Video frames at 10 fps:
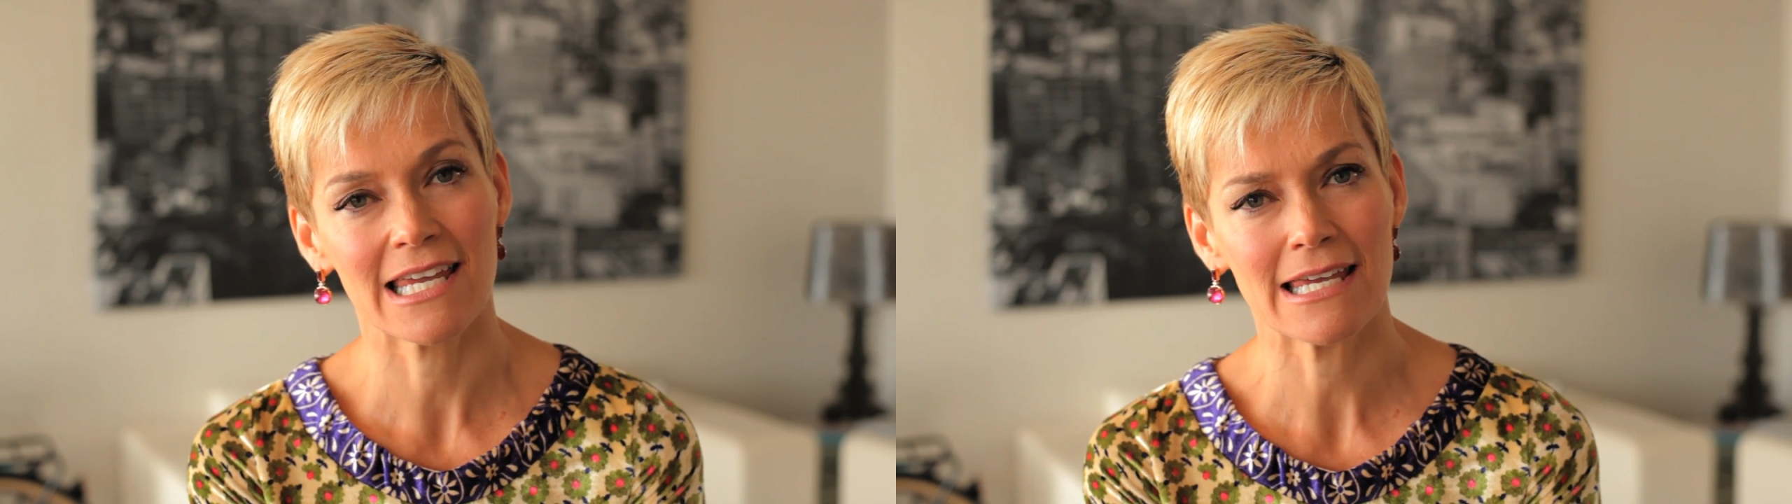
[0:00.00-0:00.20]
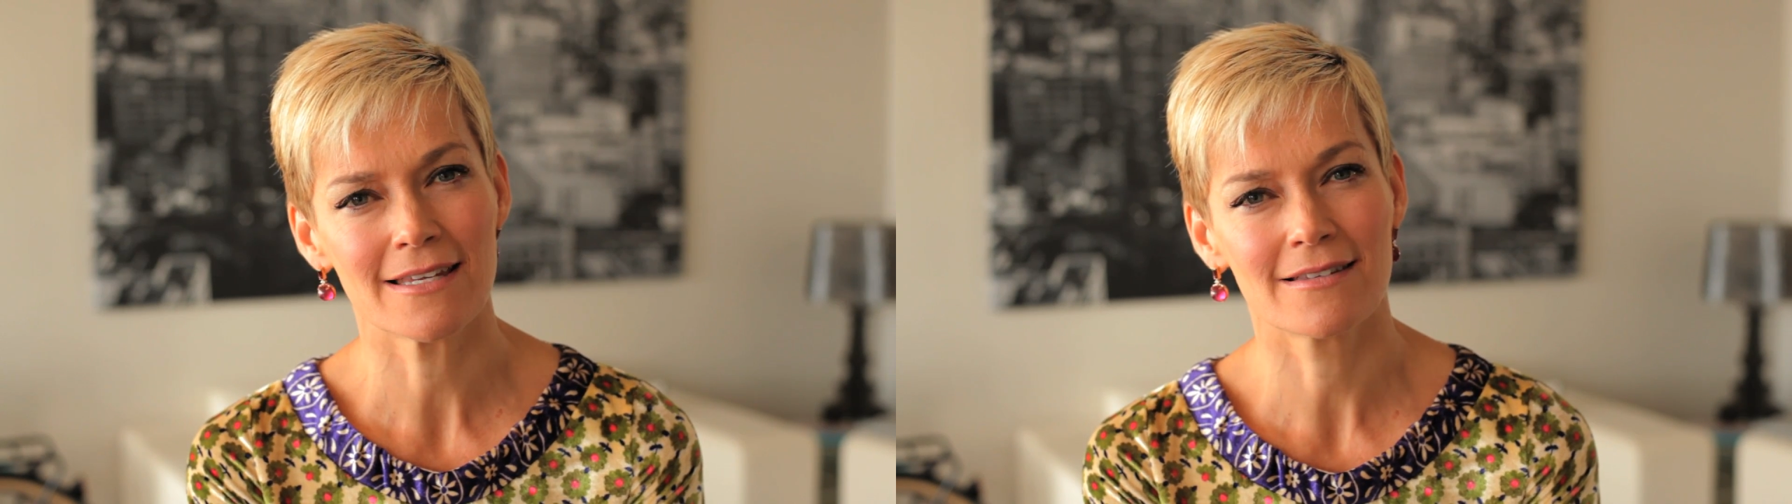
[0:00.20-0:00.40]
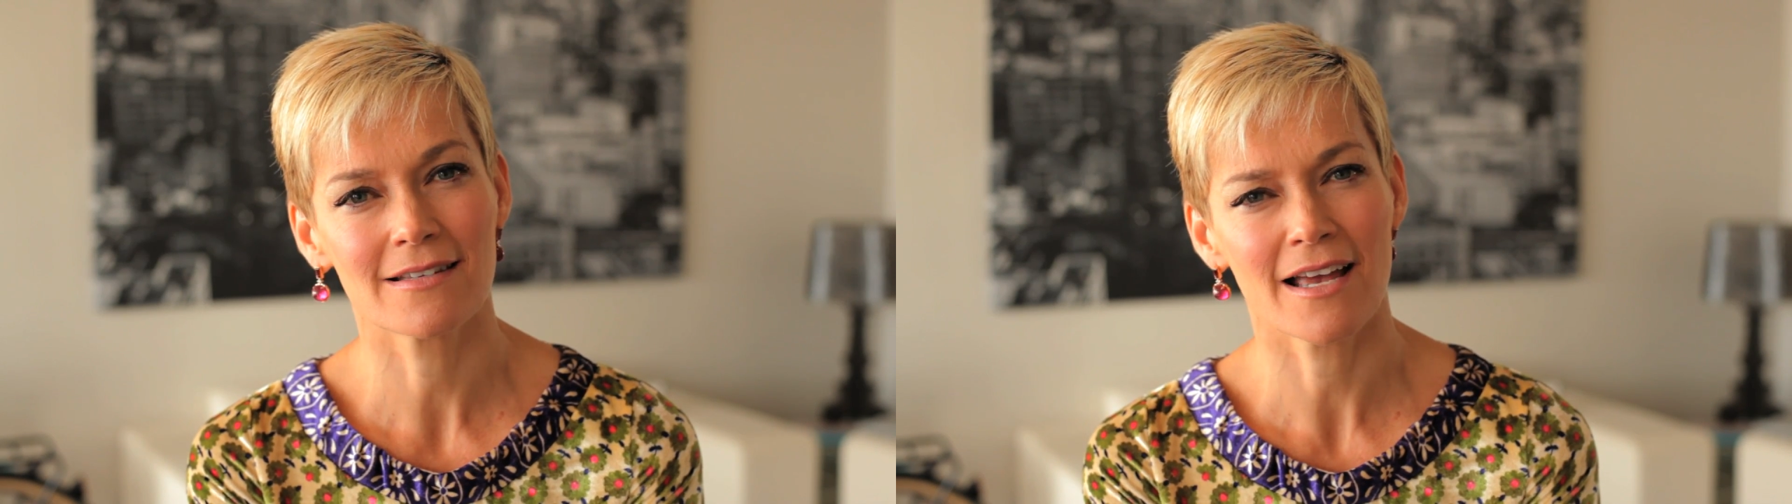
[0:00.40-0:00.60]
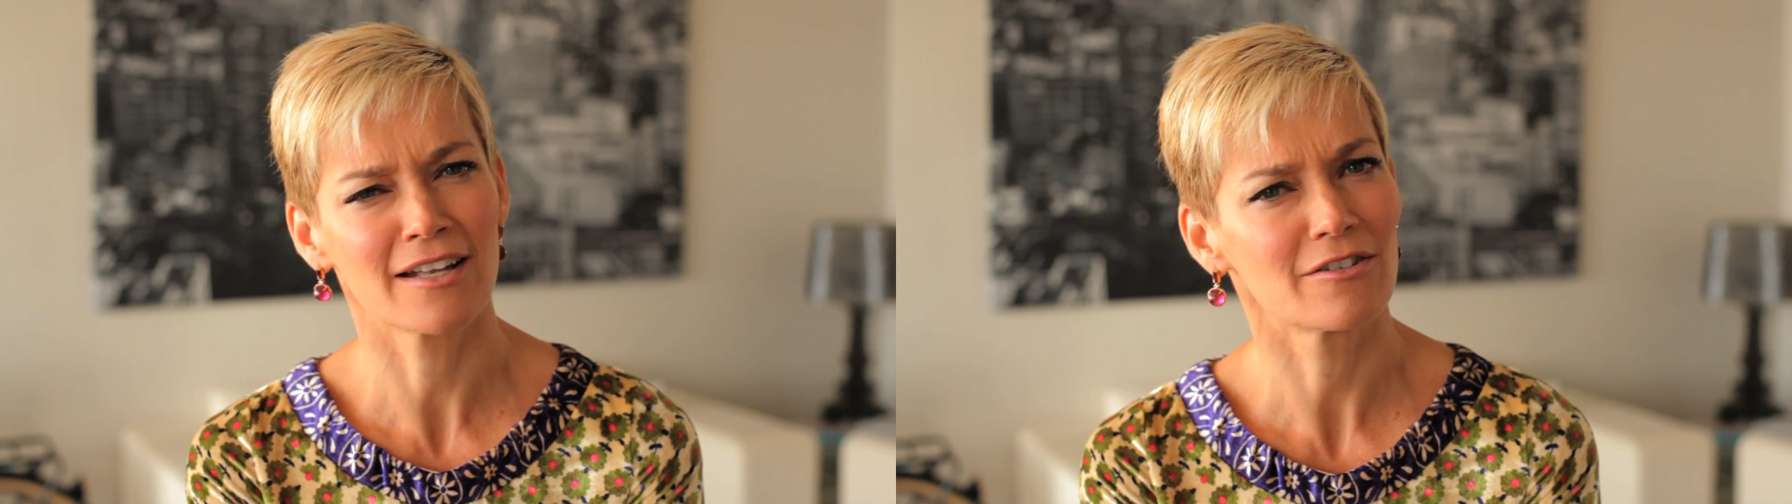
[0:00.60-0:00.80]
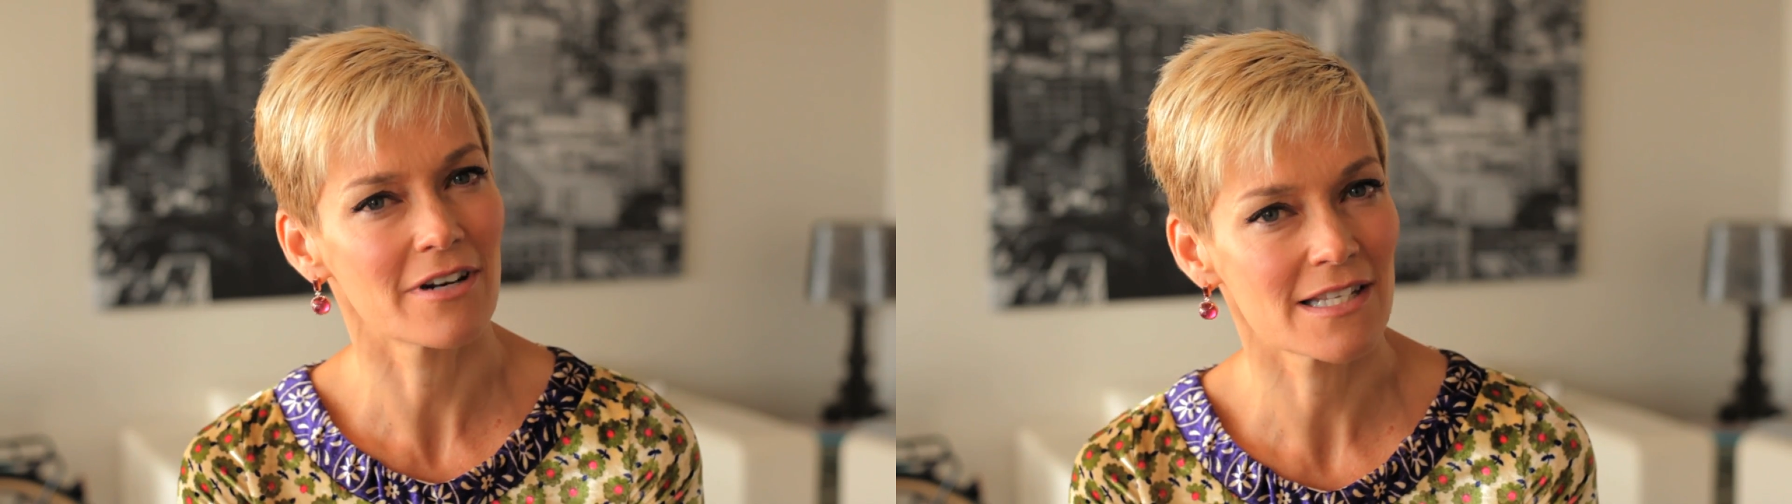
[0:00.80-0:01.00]
is
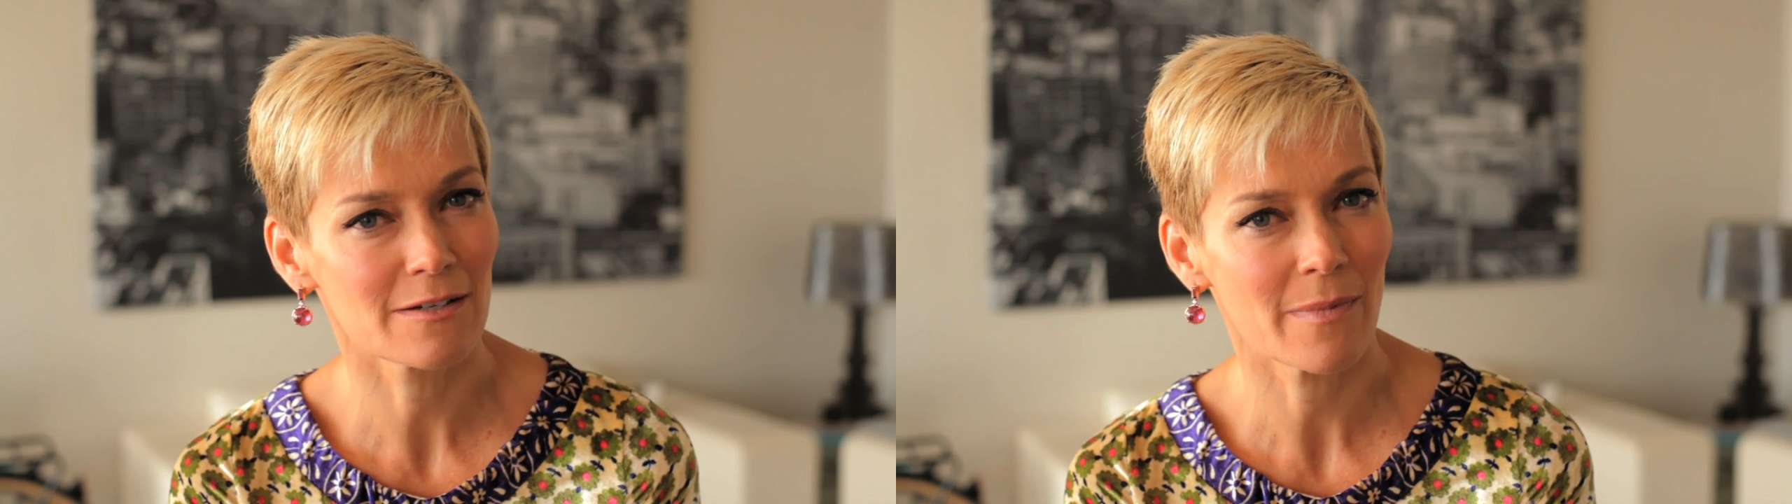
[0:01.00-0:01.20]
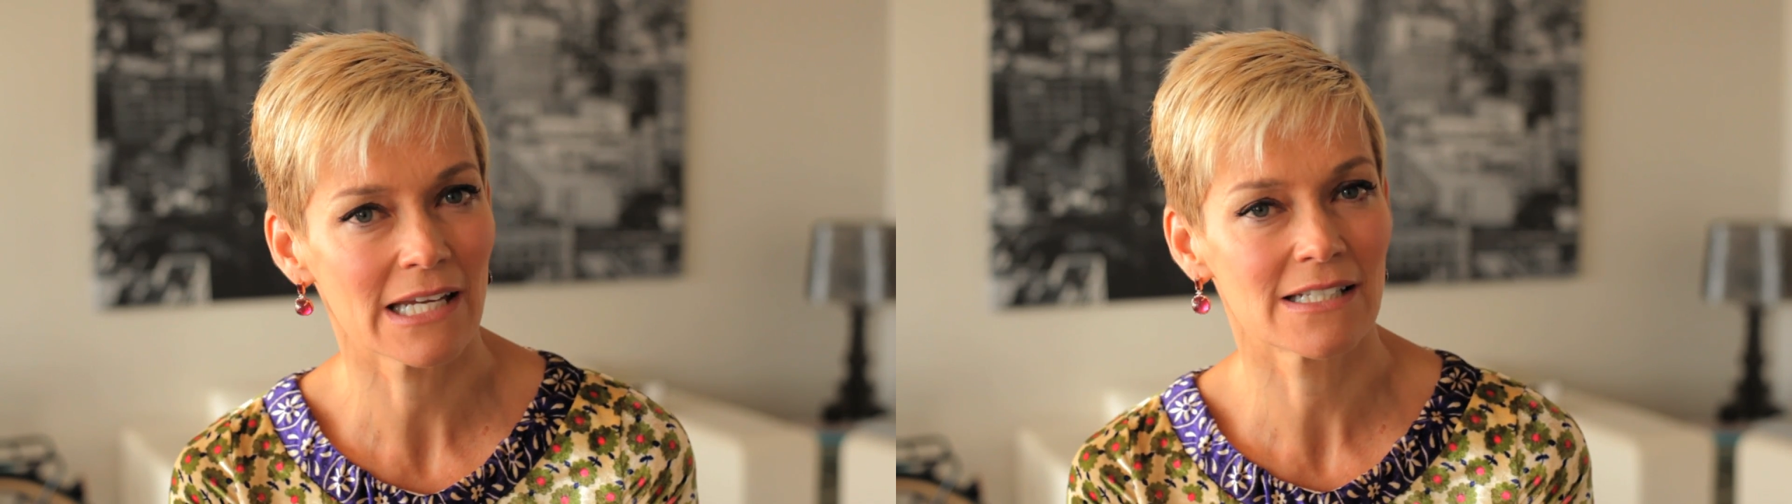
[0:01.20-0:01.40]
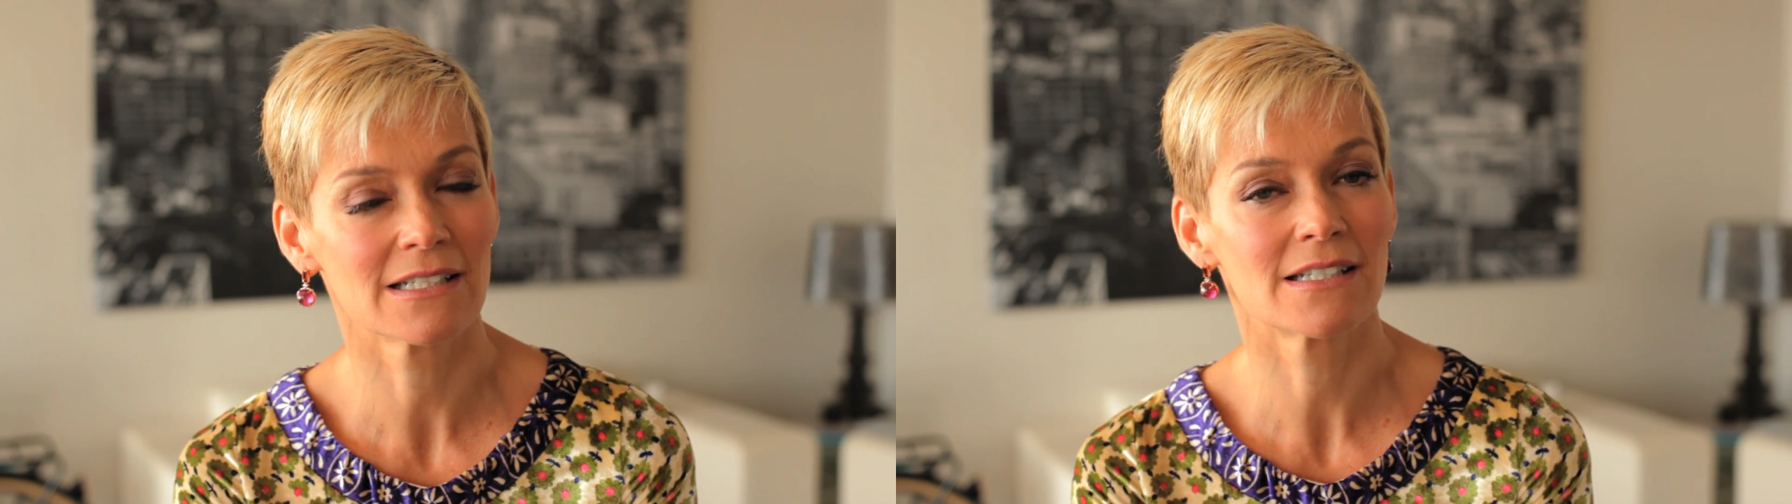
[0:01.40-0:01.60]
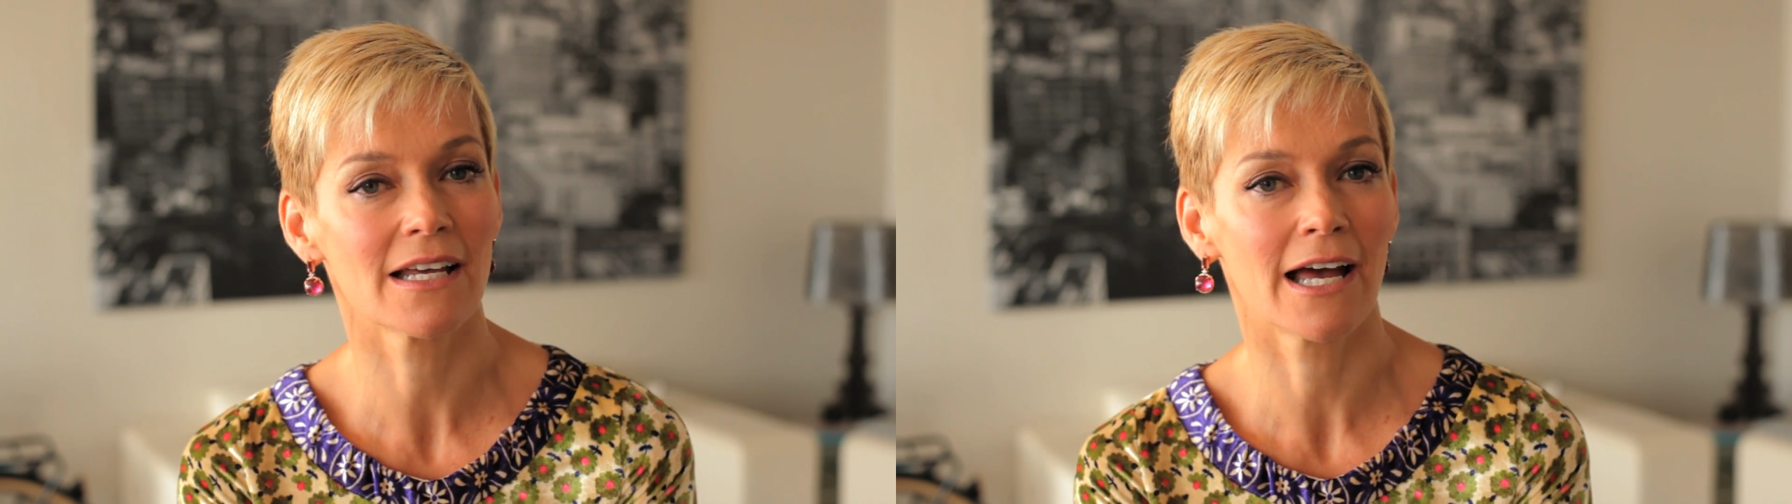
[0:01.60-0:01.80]
underestimated,